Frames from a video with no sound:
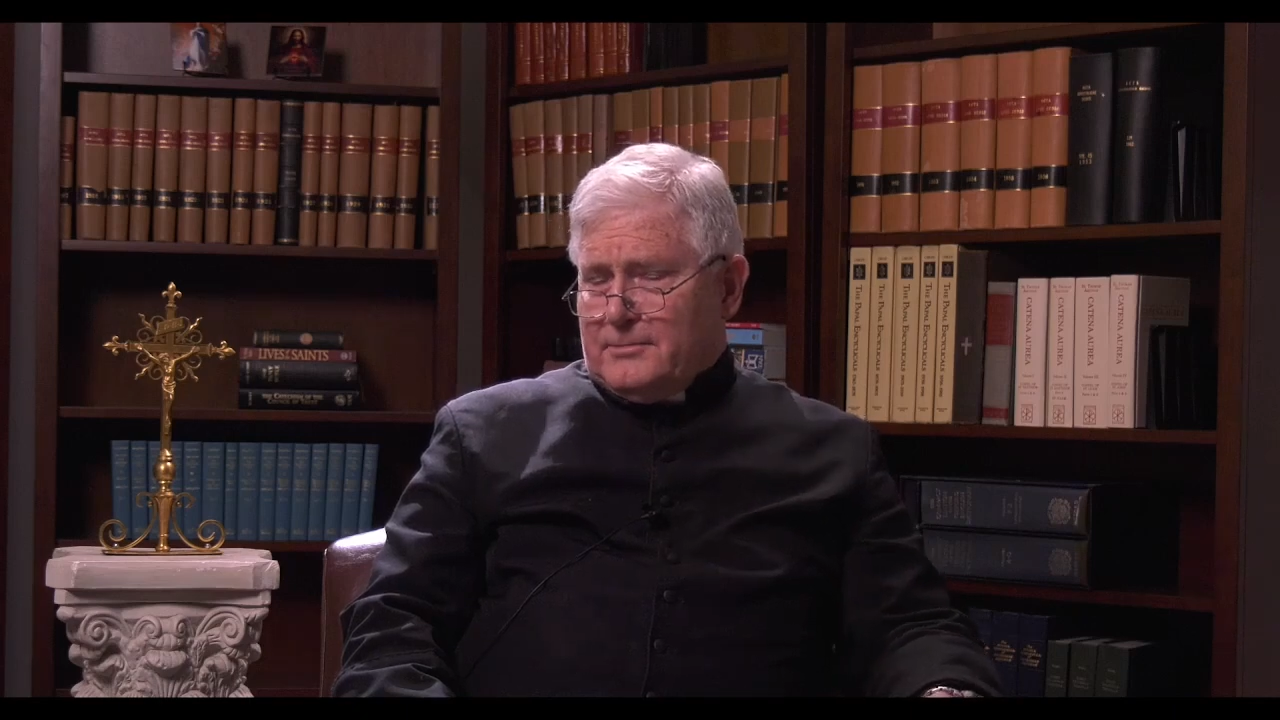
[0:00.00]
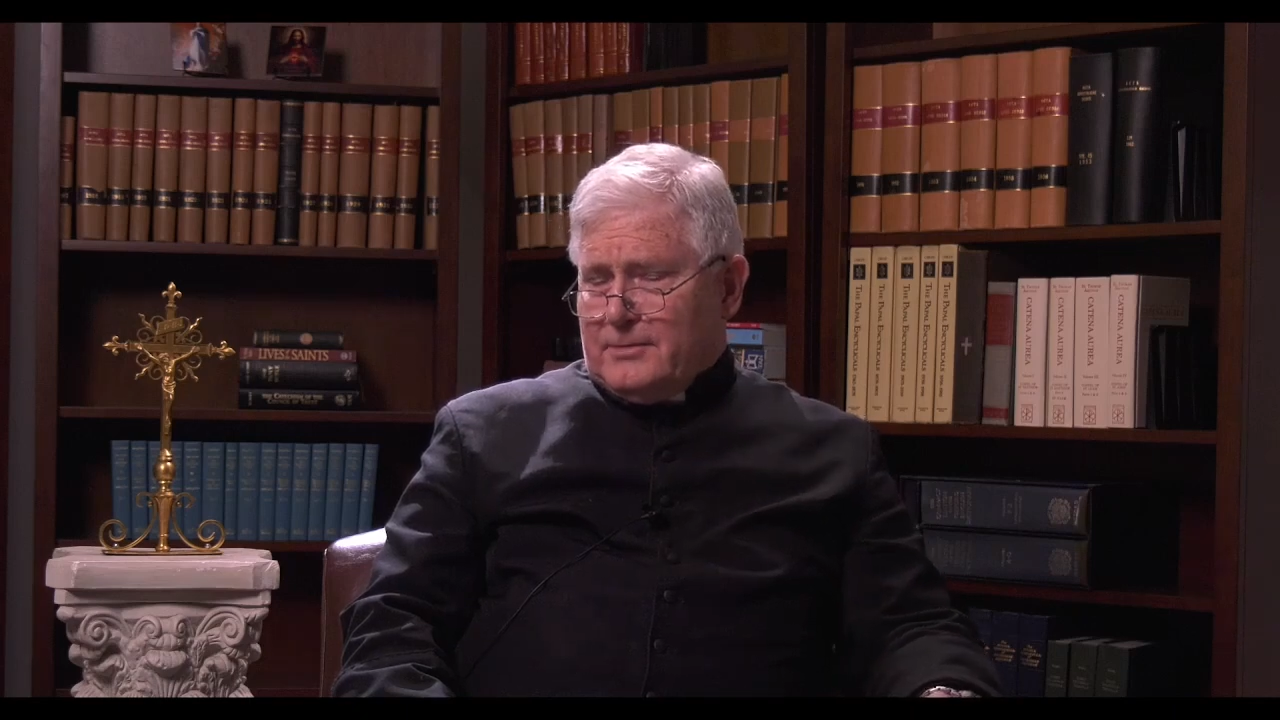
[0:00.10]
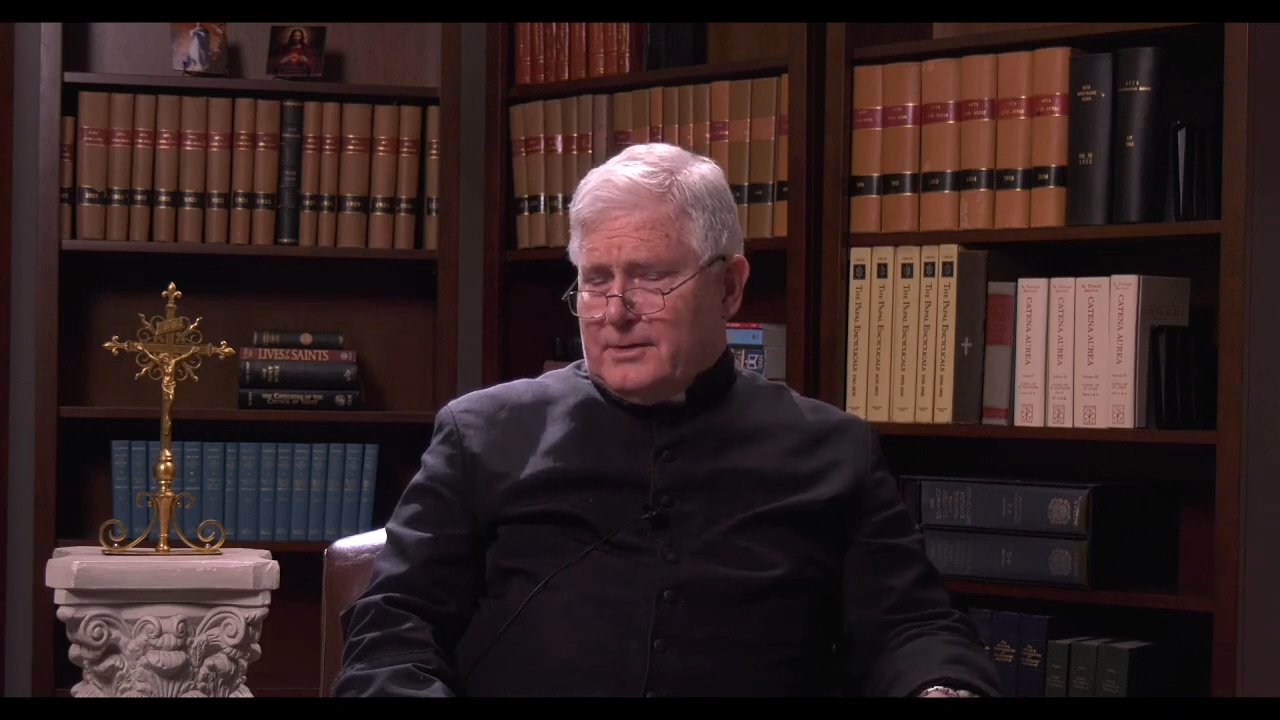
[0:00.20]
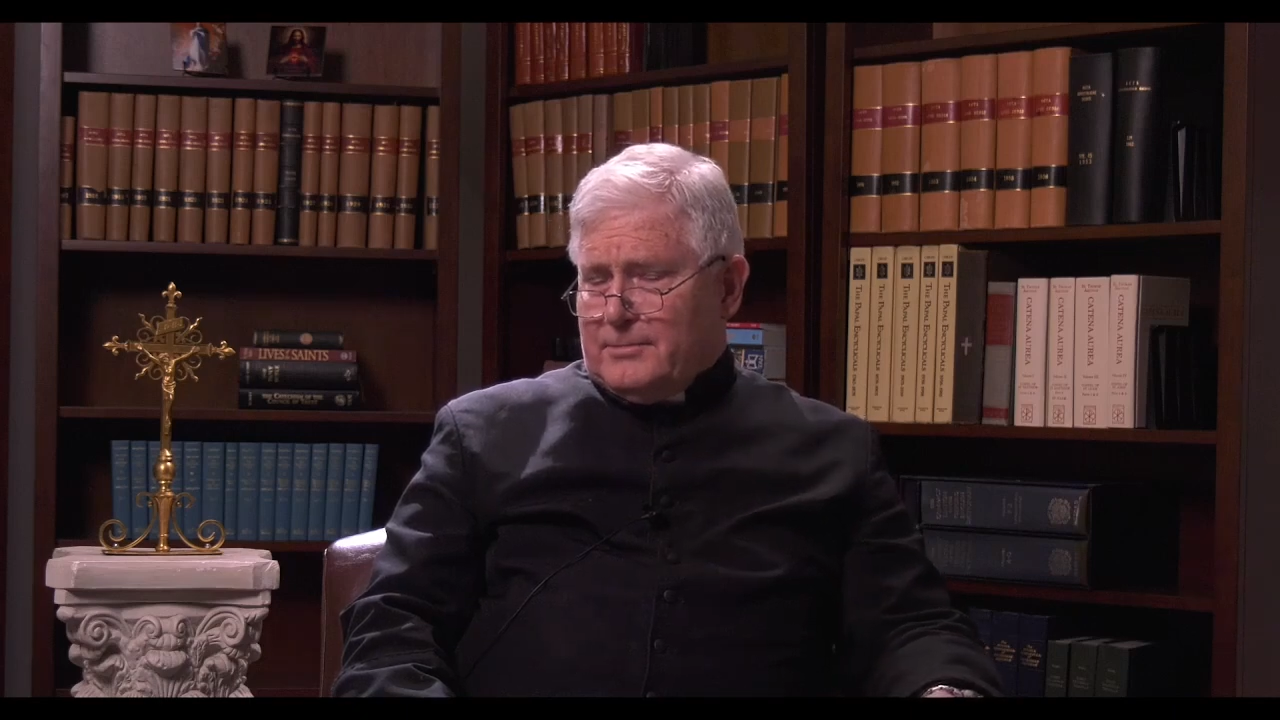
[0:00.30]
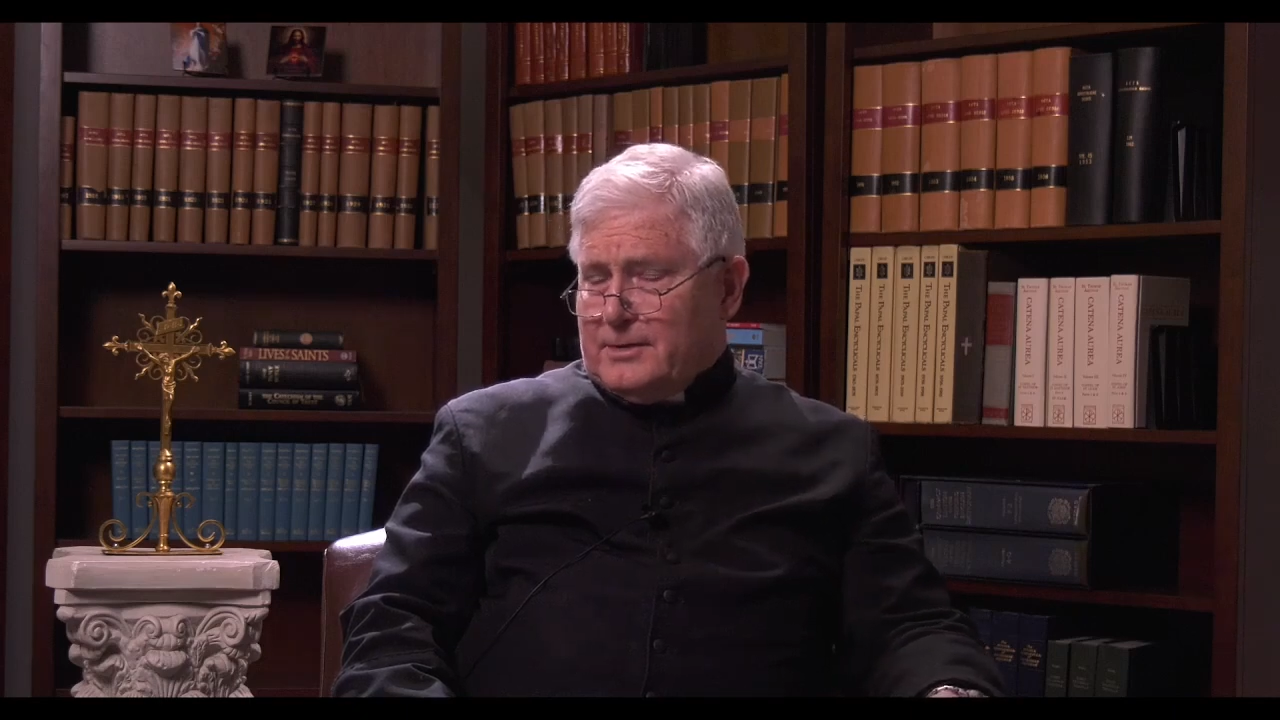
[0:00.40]

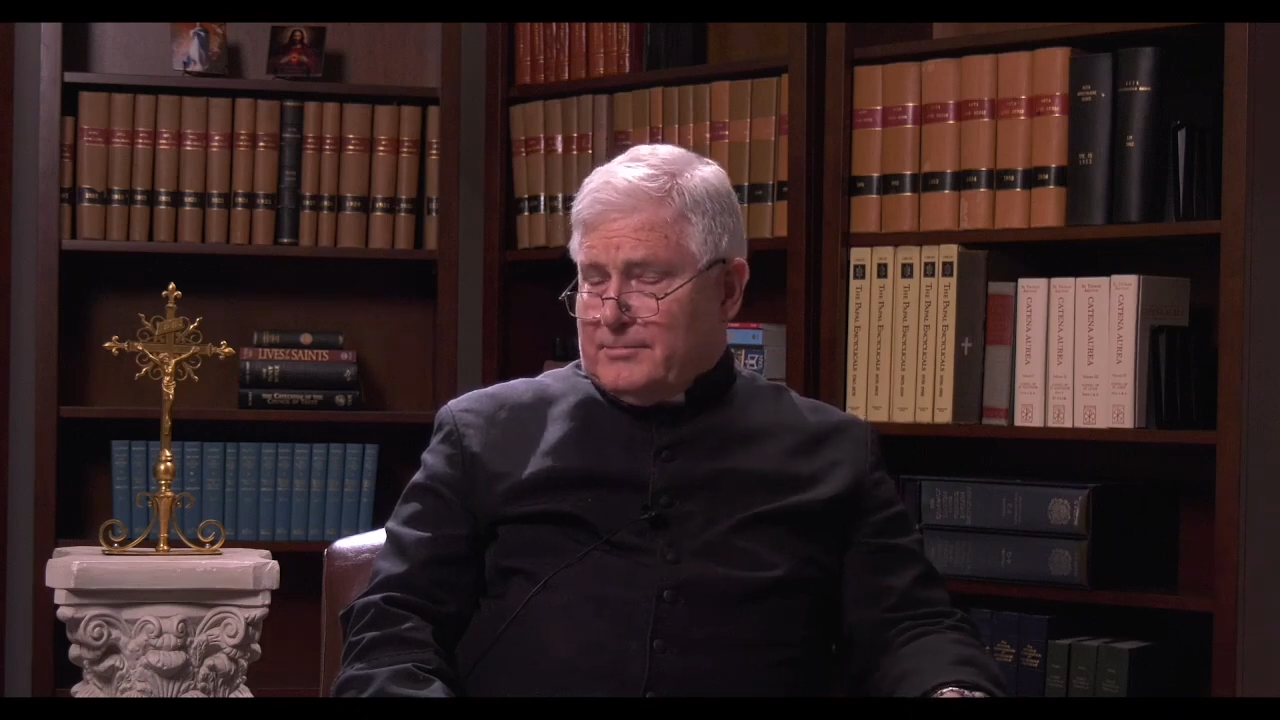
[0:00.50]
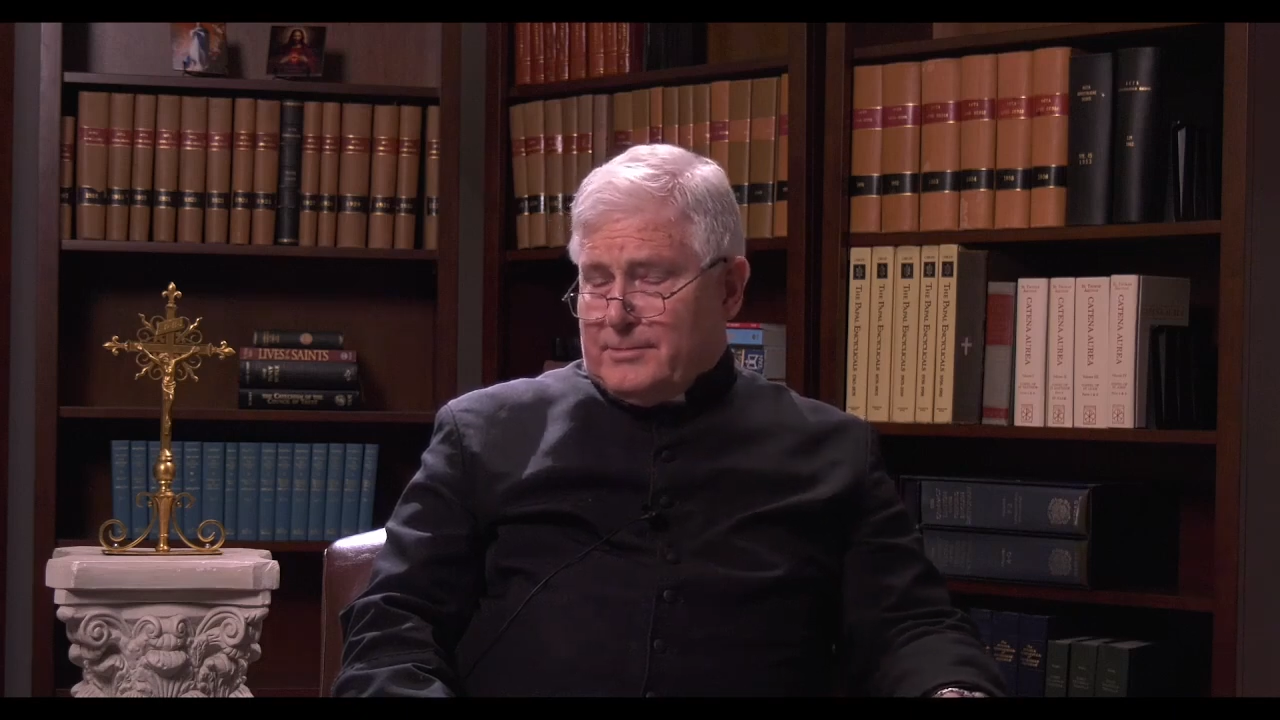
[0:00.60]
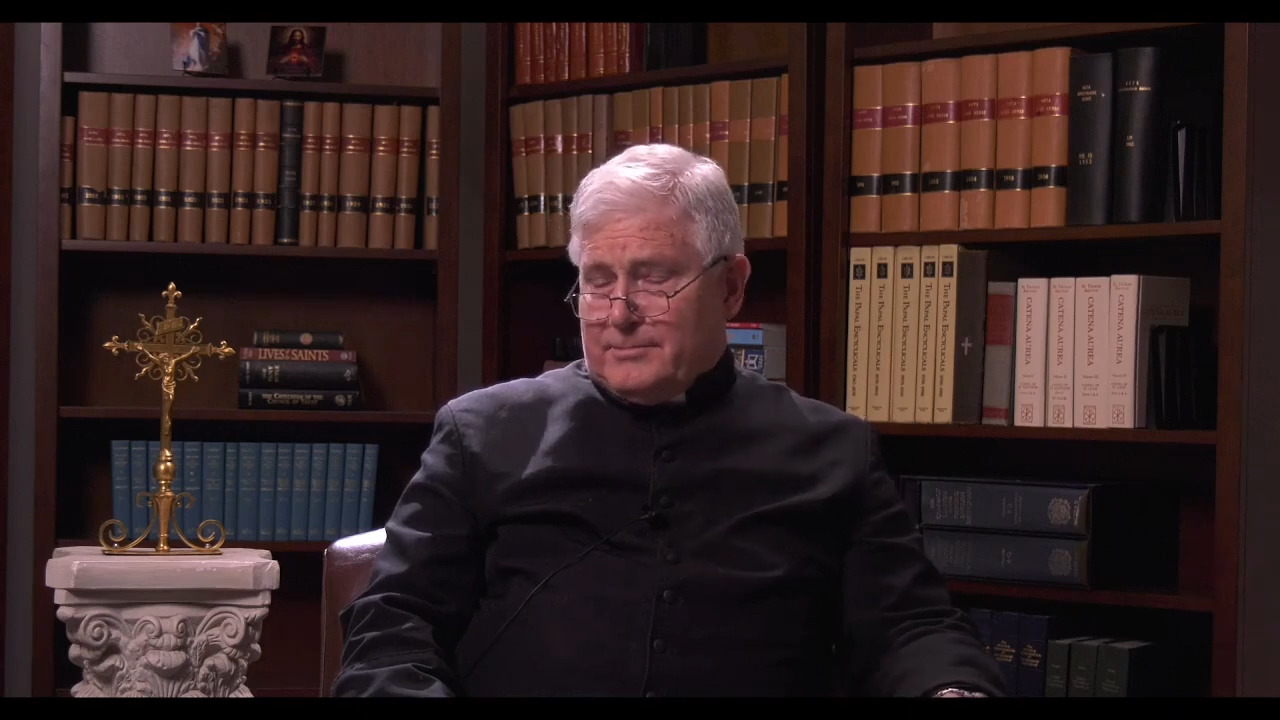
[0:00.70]
well,